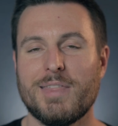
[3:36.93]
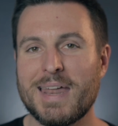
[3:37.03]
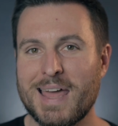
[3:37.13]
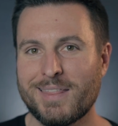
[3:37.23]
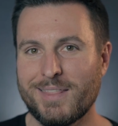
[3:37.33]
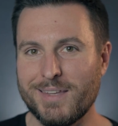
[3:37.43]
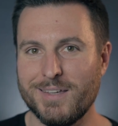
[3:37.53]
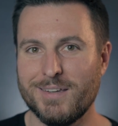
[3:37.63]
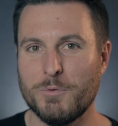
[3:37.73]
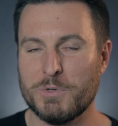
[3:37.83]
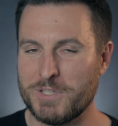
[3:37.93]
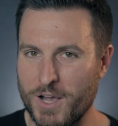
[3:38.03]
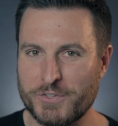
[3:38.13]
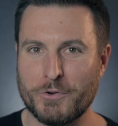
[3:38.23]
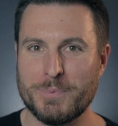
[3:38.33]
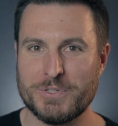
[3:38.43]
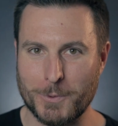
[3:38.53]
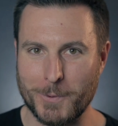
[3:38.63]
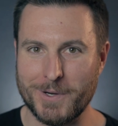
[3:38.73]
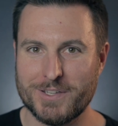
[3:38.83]
That athlete was Oscar
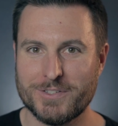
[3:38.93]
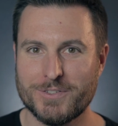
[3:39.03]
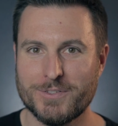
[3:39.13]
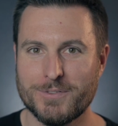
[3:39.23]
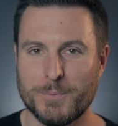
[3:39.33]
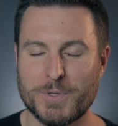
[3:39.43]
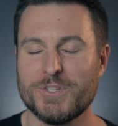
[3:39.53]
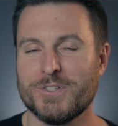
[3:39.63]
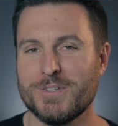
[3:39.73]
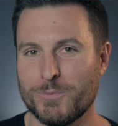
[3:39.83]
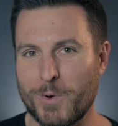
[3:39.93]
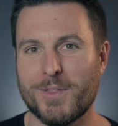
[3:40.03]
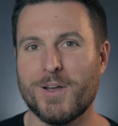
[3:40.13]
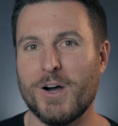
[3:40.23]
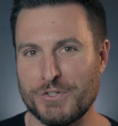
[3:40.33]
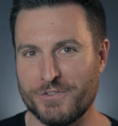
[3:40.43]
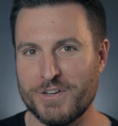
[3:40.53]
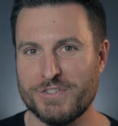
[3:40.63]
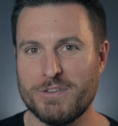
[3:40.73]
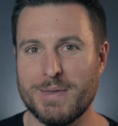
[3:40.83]
Pistorius, which is where the controversy